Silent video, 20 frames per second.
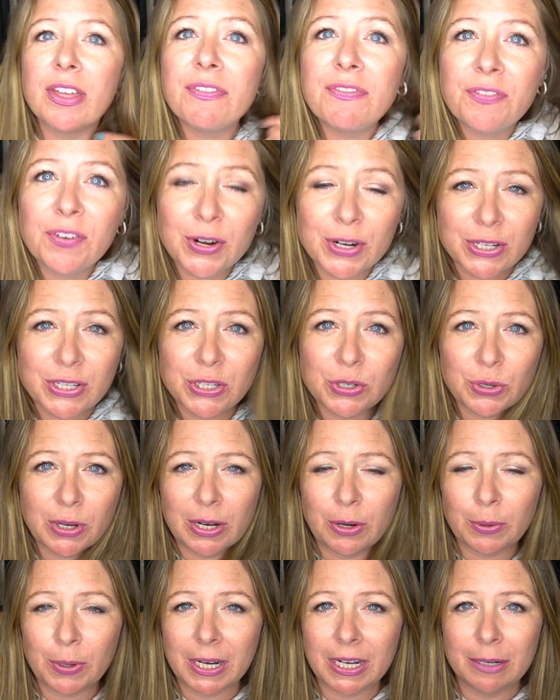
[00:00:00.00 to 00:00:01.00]
the first
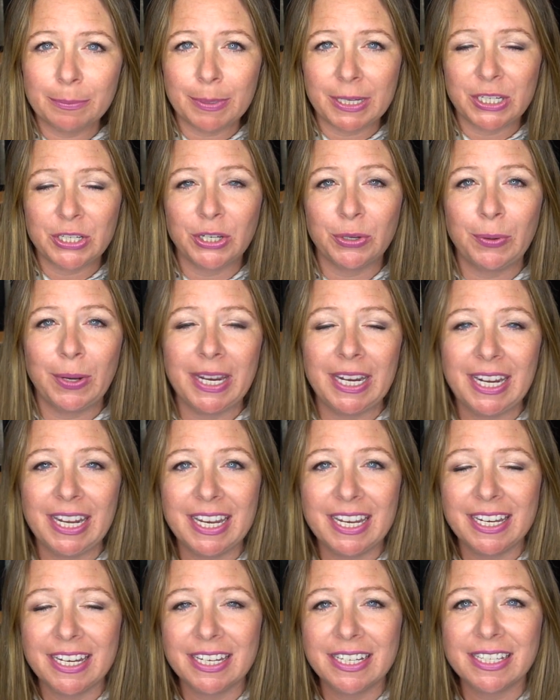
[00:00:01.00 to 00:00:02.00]
drink we're gonna be doing
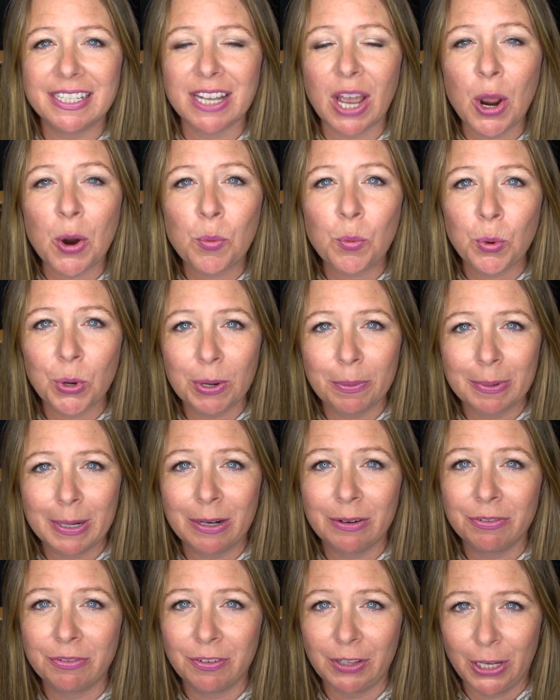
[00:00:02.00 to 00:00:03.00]
is a root
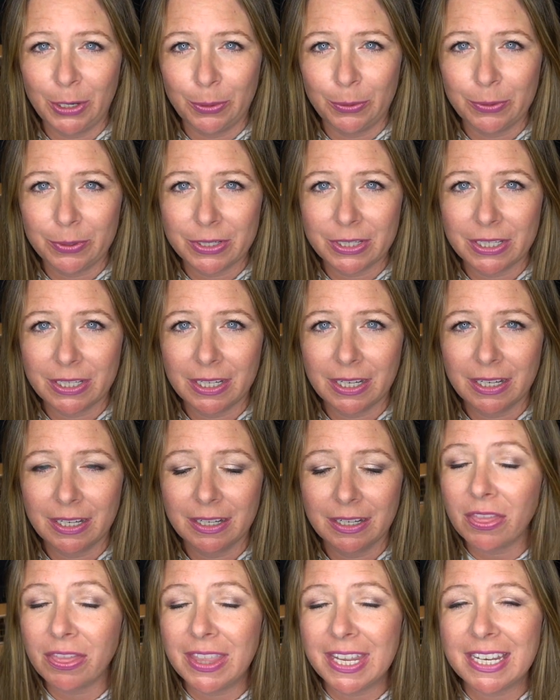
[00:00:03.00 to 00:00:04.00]
beer float.
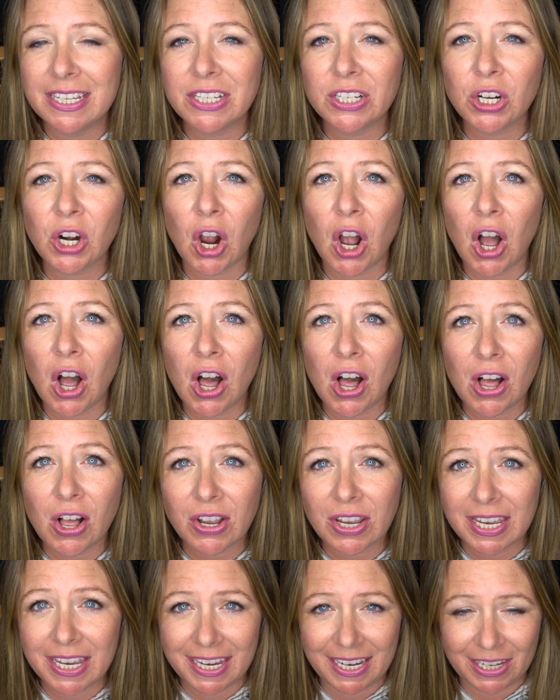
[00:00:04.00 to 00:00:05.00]
These are
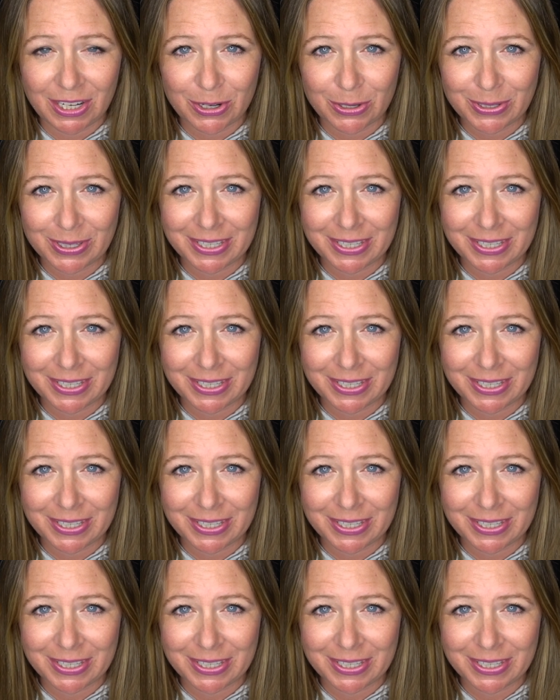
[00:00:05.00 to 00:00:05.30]
all keto